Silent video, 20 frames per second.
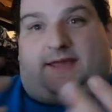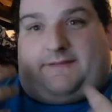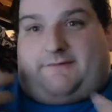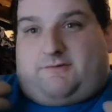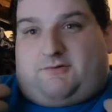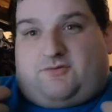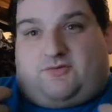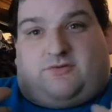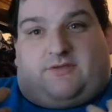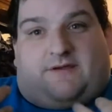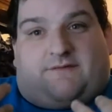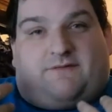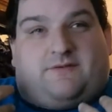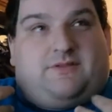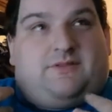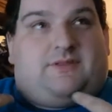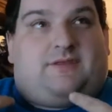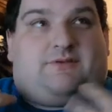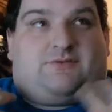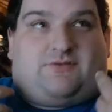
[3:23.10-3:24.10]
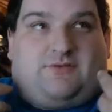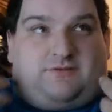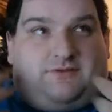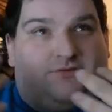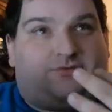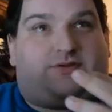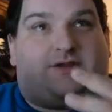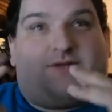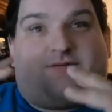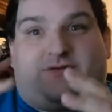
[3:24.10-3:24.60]
And there's definitely
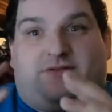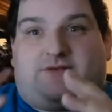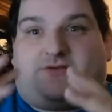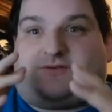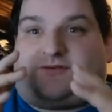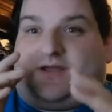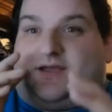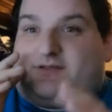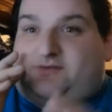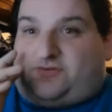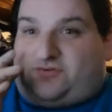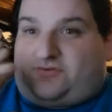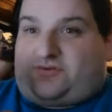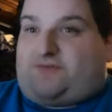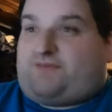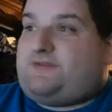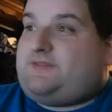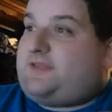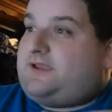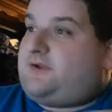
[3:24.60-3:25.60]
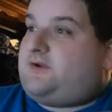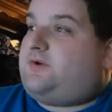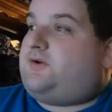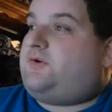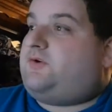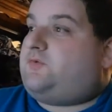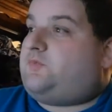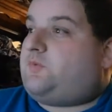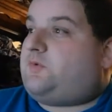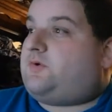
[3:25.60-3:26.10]
signs of something that
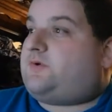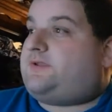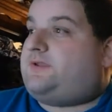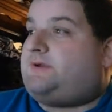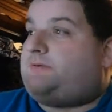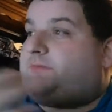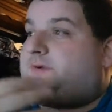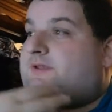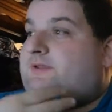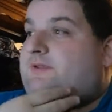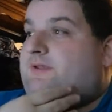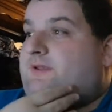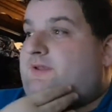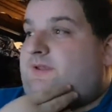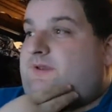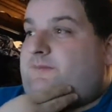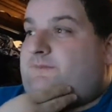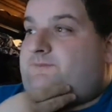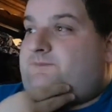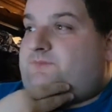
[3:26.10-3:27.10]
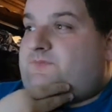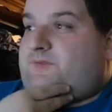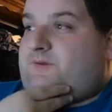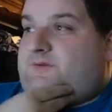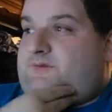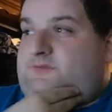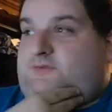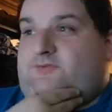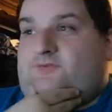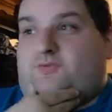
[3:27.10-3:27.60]
could work here. But
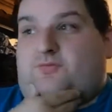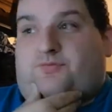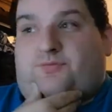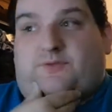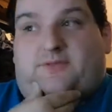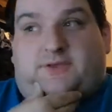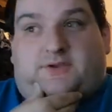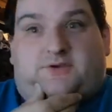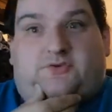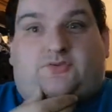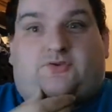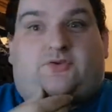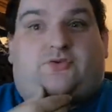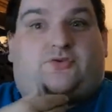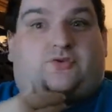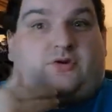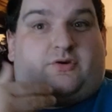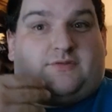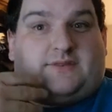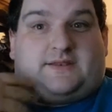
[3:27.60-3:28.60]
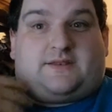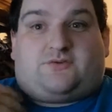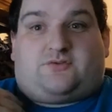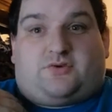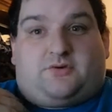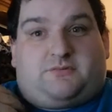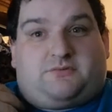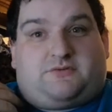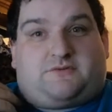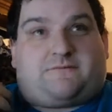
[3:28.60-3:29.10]
this just really goes to show that in
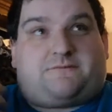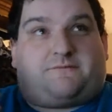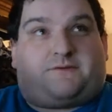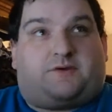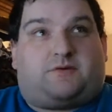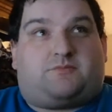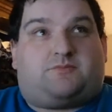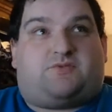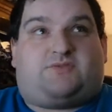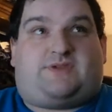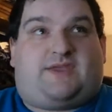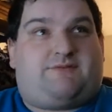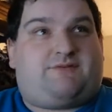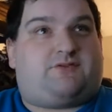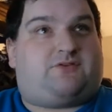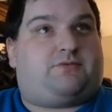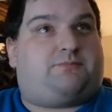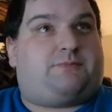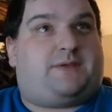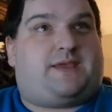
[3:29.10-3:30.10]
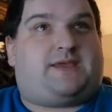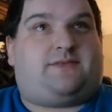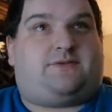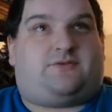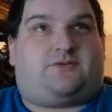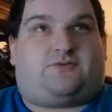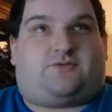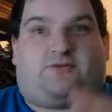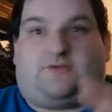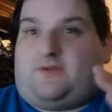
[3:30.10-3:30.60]
terms of films, David Spade
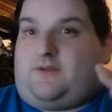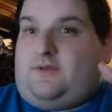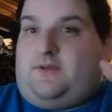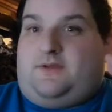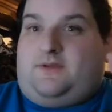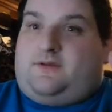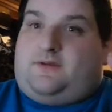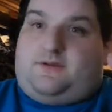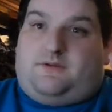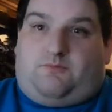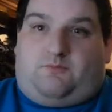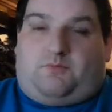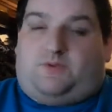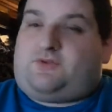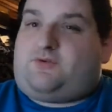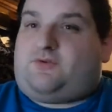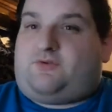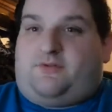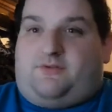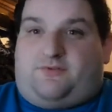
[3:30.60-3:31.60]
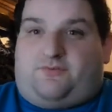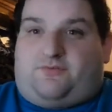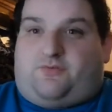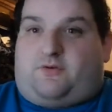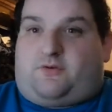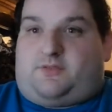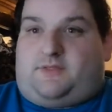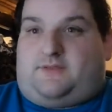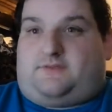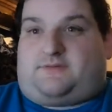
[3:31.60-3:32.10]
just, once Cliff
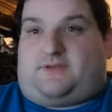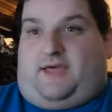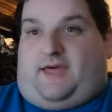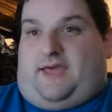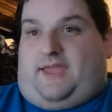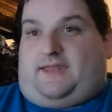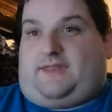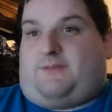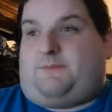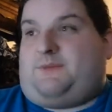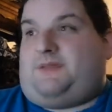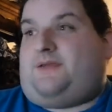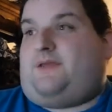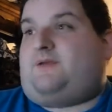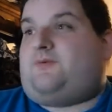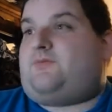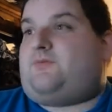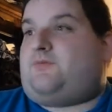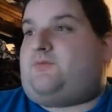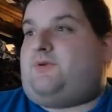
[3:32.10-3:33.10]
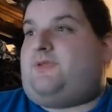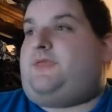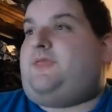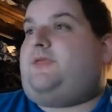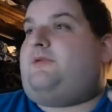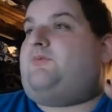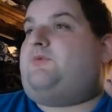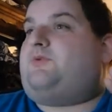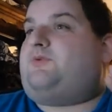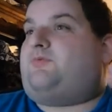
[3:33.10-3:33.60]
Farley died, I mean, it
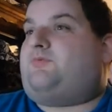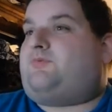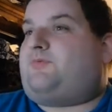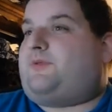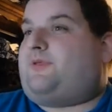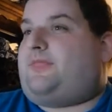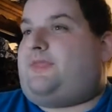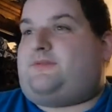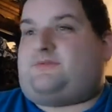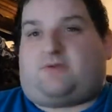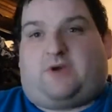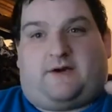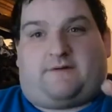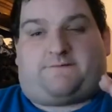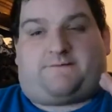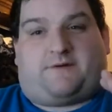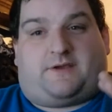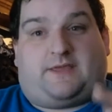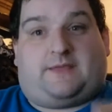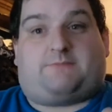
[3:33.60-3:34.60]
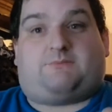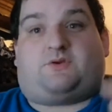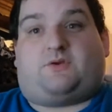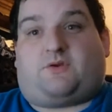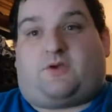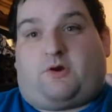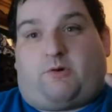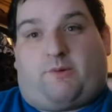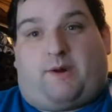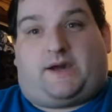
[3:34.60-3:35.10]
really was really tough for him to
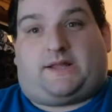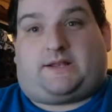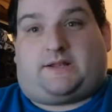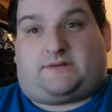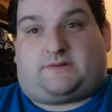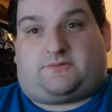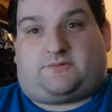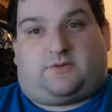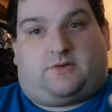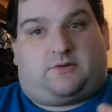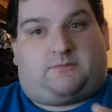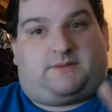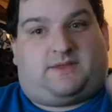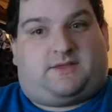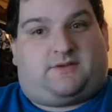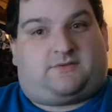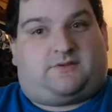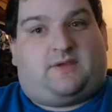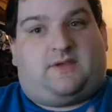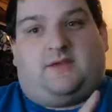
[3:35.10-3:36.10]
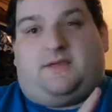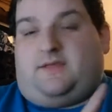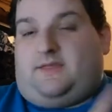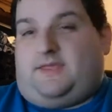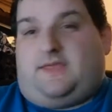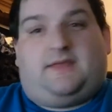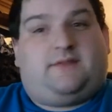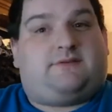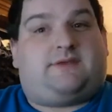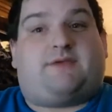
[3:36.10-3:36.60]
go out on his own. Because
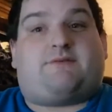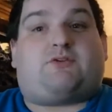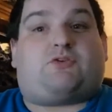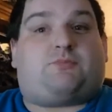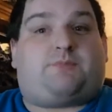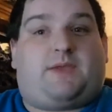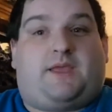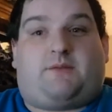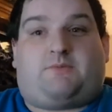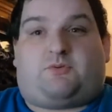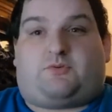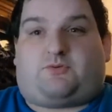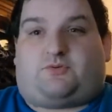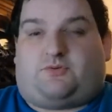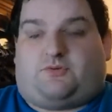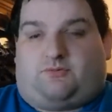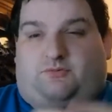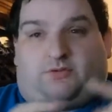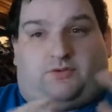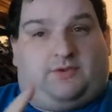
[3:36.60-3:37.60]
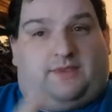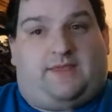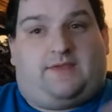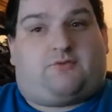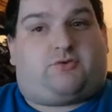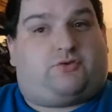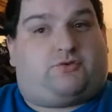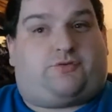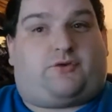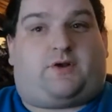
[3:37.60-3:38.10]
he and David Spade, were
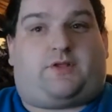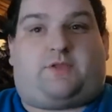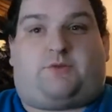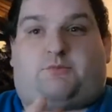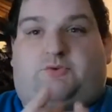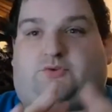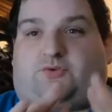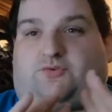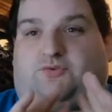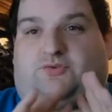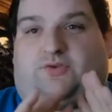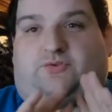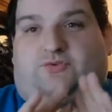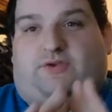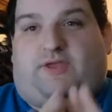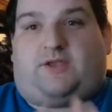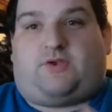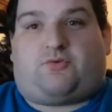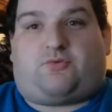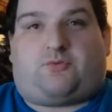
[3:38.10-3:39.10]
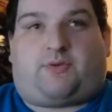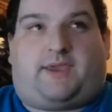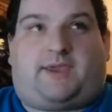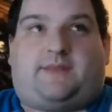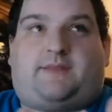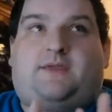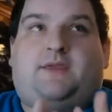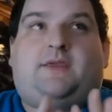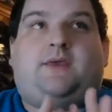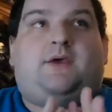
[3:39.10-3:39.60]
just such a
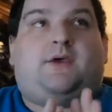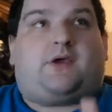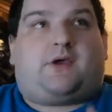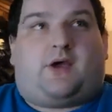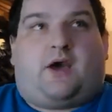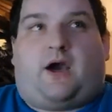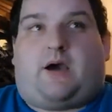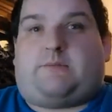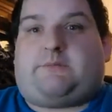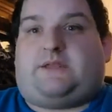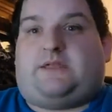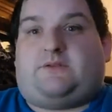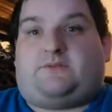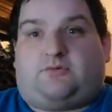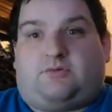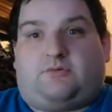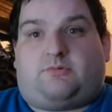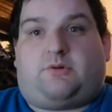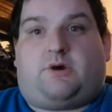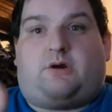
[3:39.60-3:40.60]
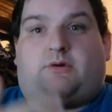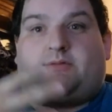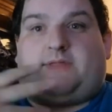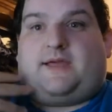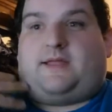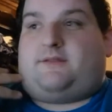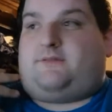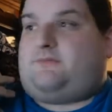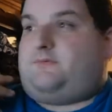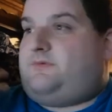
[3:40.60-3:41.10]
great comedy duo
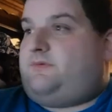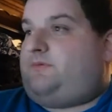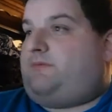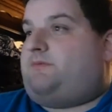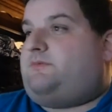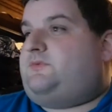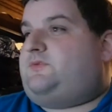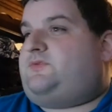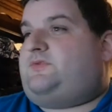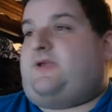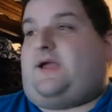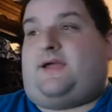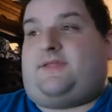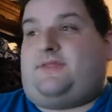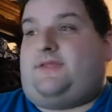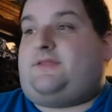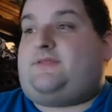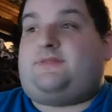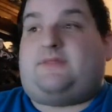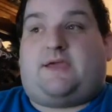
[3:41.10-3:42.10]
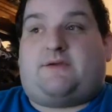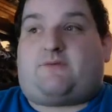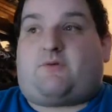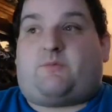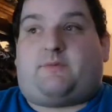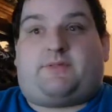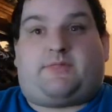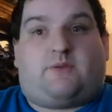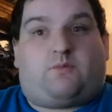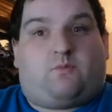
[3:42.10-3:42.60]
that sadly never
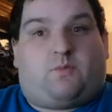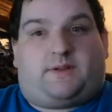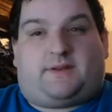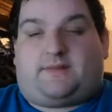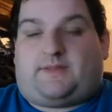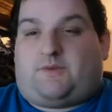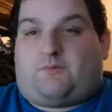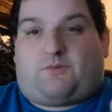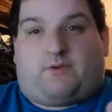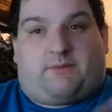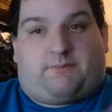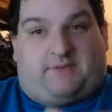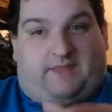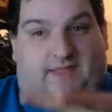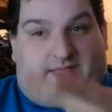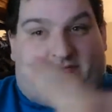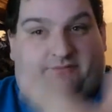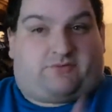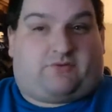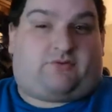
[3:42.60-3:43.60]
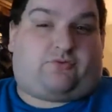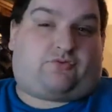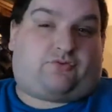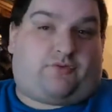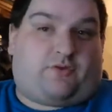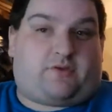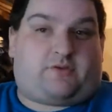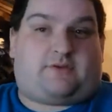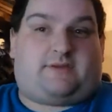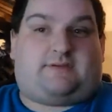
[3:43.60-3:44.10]
really went anywhere after Chris
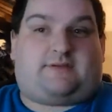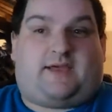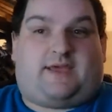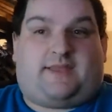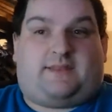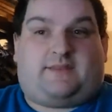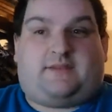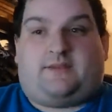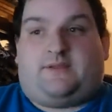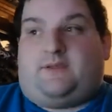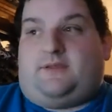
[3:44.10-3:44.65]
Farley died.